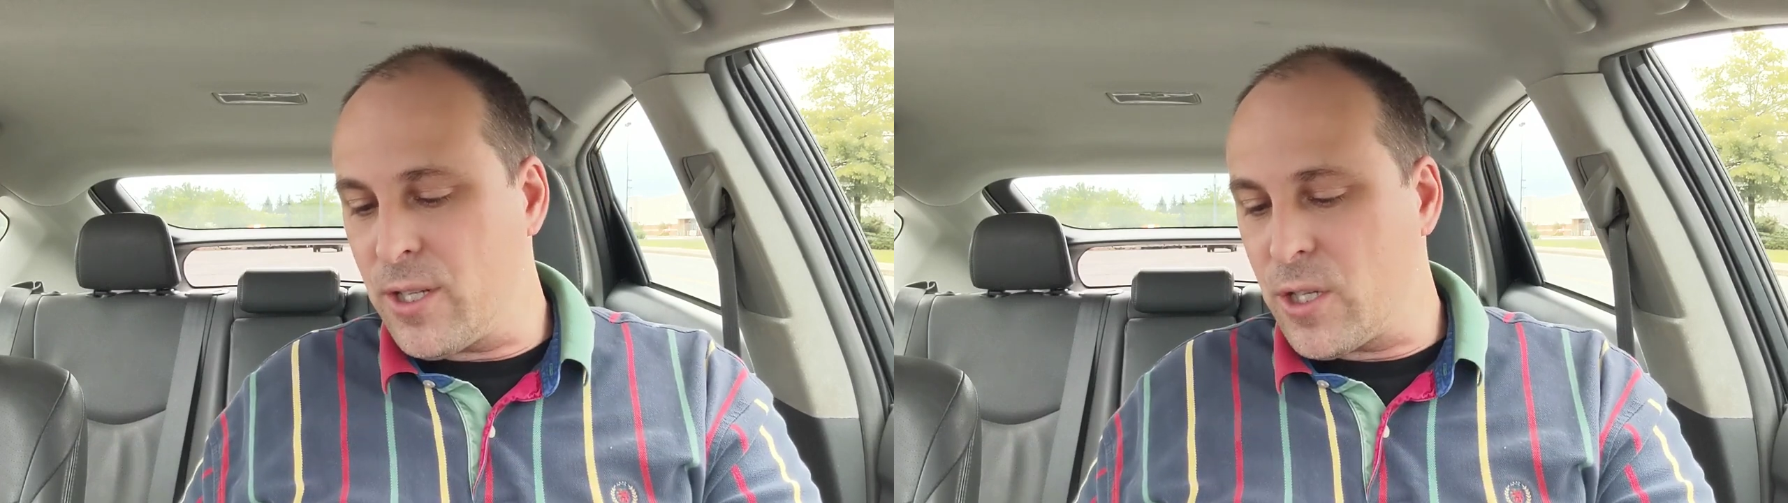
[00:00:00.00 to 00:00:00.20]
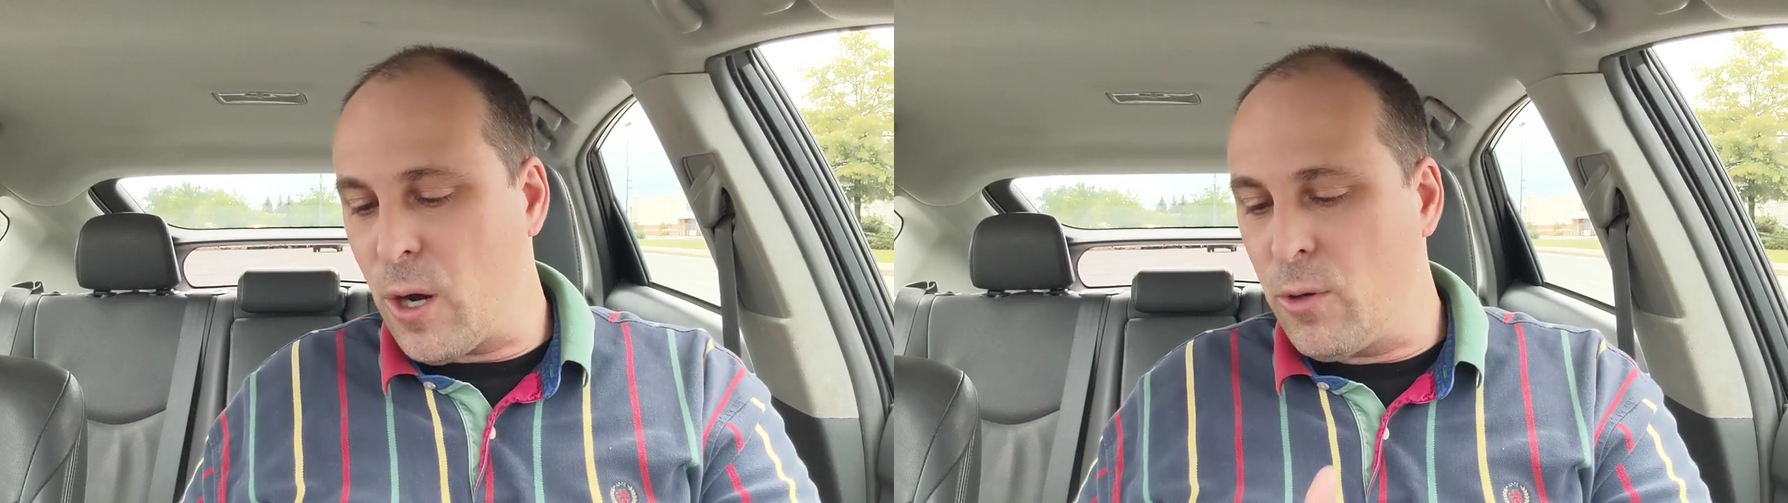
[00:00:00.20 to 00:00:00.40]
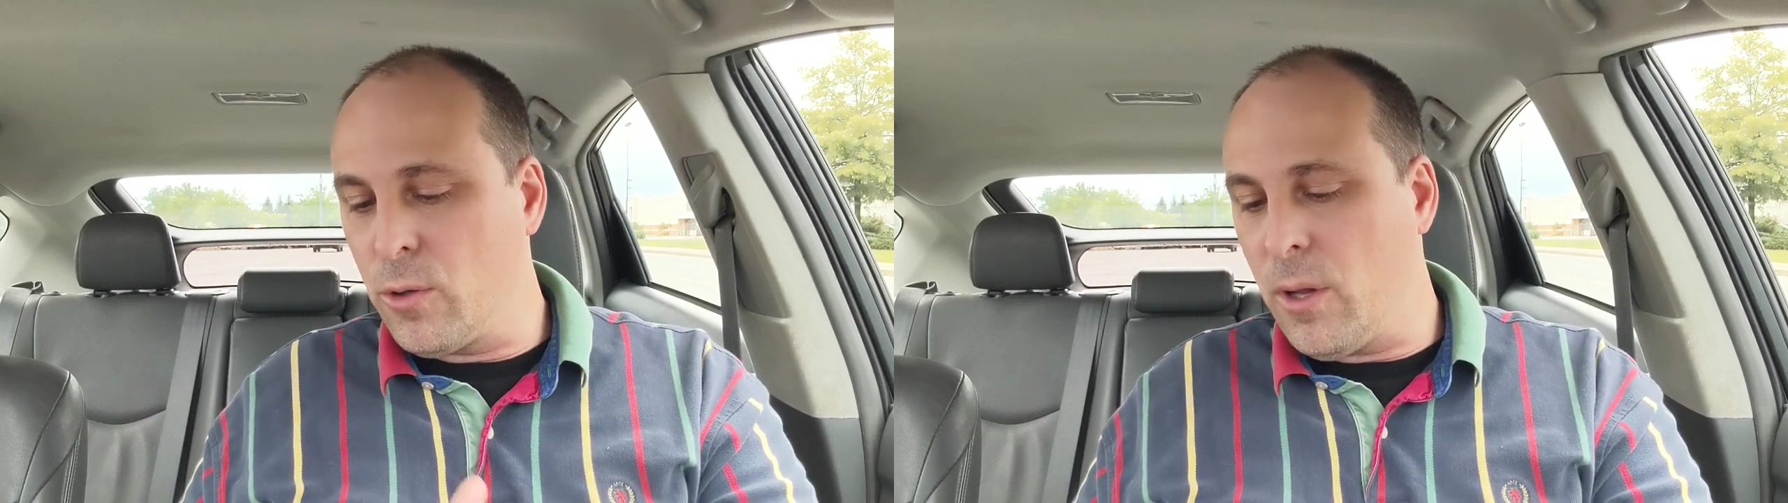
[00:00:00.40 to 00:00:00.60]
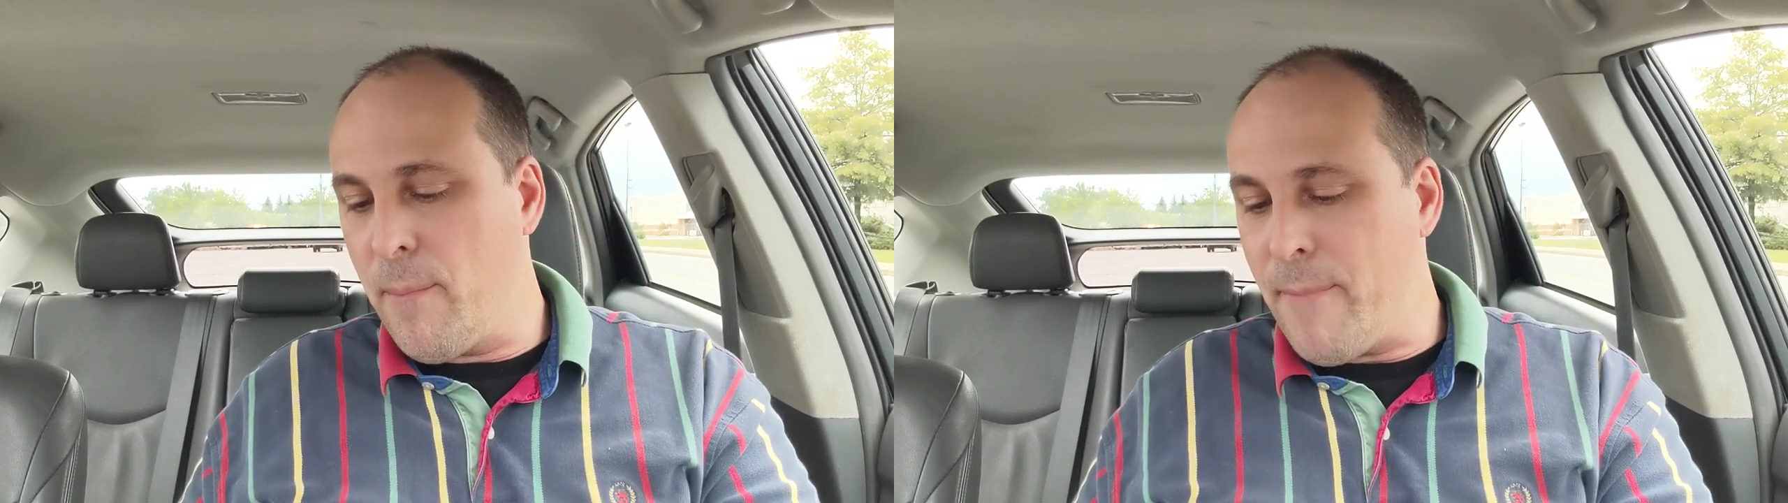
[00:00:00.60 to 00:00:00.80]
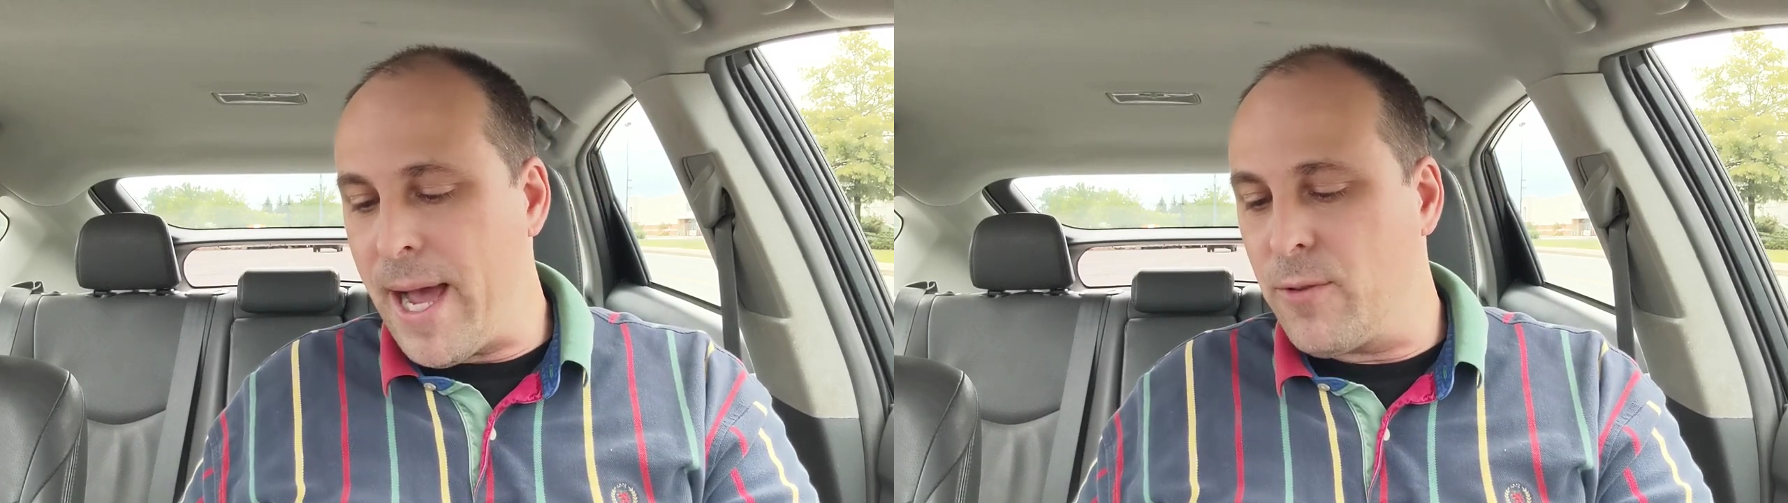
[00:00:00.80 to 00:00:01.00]
the total
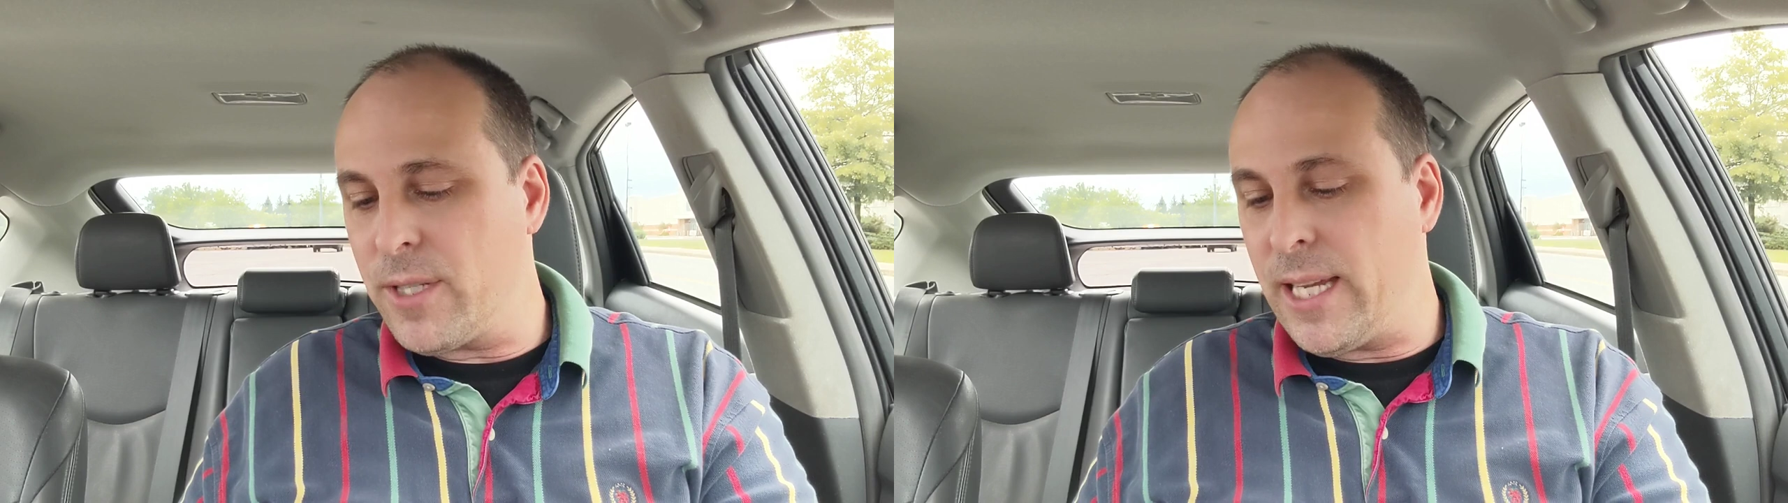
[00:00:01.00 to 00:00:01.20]
amount,